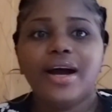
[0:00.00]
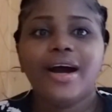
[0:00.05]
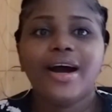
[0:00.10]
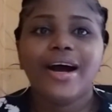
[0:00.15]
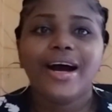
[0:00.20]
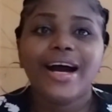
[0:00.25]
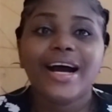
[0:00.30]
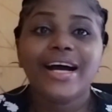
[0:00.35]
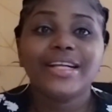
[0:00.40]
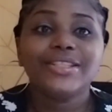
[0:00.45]

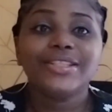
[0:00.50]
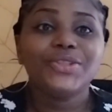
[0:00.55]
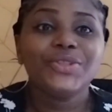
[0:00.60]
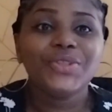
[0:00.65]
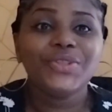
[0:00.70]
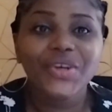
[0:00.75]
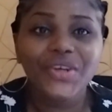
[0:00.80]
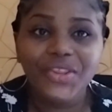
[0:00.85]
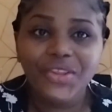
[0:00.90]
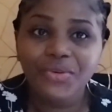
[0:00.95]

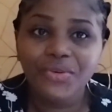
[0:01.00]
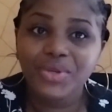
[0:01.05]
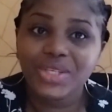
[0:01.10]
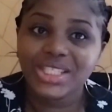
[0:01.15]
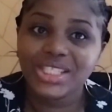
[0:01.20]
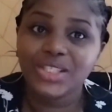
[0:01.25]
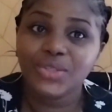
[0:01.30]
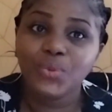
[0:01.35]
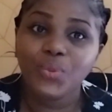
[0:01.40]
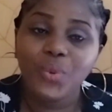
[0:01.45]
Another
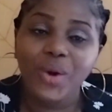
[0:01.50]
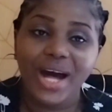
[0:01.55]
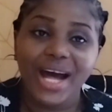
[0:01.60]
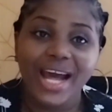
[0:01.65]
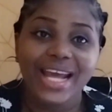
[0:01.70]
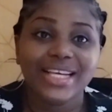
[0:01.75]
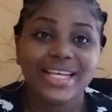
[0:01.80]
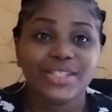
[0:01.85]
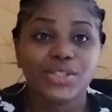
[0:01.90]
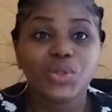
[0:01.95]
reason why
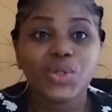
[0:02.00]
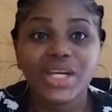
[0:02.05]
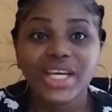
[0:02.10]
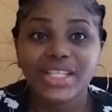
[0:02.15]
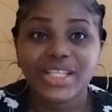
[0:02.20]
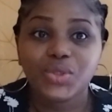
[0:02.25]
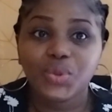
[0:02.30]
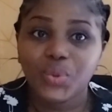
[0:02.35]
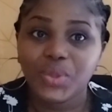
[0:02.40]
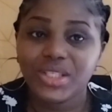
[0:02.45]
it's okay
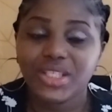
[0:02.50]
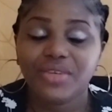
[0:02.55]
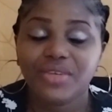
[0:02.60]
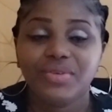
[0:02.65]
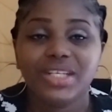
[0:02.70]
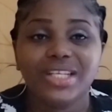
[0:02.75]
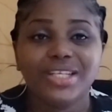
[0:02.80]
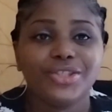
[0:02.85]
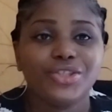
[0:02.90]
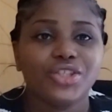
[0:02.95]
to quit a
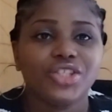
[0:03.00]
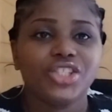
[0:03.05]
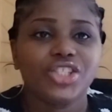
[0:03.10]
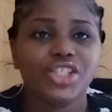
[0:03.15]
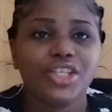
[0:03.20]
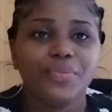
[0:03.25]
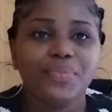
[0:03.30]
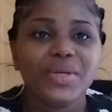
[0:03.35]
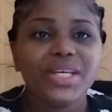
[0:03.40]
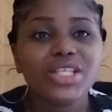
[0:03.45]

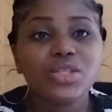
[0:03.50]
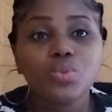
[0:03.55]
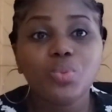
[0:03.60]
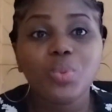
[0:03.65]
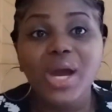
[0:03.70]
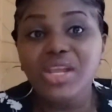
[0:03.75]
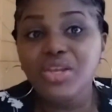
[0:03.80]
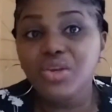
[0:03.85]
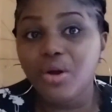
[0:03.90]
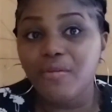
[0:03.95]
relationship is
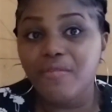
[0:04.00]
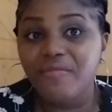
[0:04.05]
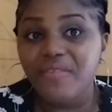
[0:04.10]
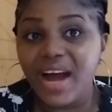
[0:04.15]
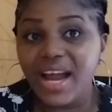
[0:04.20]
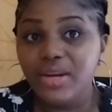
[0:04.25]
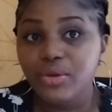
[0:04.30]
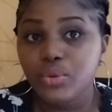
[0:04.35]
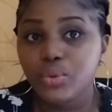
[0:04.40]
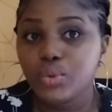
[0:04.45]
when your
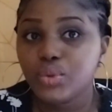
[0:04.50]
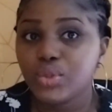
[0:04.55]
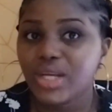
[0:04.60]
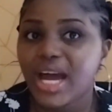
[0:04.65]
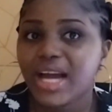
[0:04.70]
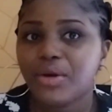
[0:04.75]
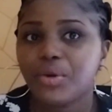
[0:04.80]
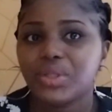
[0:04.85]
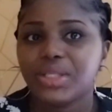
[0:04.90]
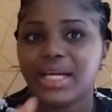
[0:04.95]
values
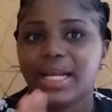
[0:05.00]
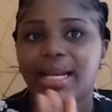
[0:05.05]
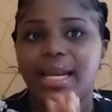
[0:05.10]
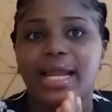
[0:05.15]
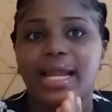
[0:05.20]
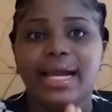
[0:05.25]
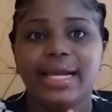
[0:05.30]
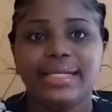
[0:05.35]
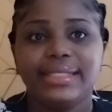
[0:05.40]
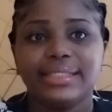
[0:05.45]
are not
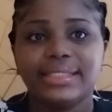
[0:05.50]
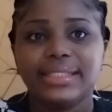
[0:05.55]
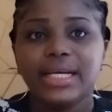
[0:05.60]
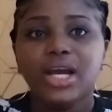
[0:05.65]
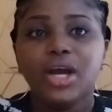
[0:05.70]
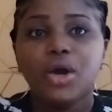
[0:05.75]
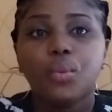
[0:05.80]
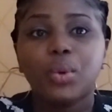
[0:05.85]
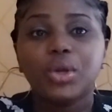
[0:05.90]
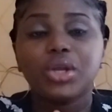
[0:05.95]
aligned.
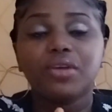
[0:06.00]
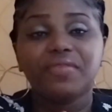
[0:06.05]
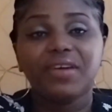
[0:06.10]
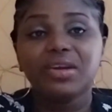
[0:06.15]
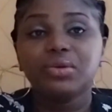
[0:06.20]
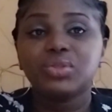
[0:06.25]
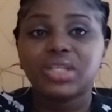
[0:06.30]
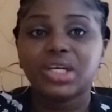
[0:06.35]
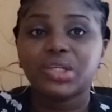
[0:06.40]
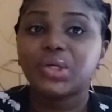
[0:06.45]
When your
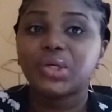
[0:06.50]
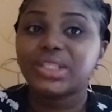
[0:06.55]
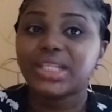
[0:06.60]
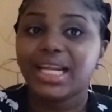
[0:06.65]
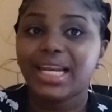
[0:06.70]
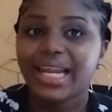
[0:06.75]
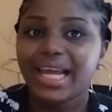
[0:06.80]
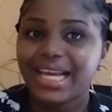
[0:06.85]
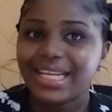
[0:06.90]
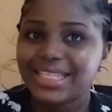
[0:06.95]
values are not
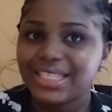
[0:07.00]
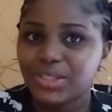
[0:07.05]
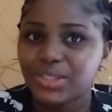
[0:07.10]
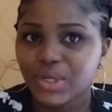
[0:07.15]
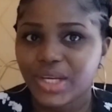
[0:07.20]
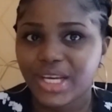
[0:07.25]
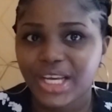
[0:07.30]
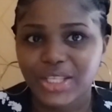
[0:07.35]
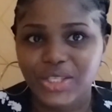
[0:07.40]
aligned, it's okay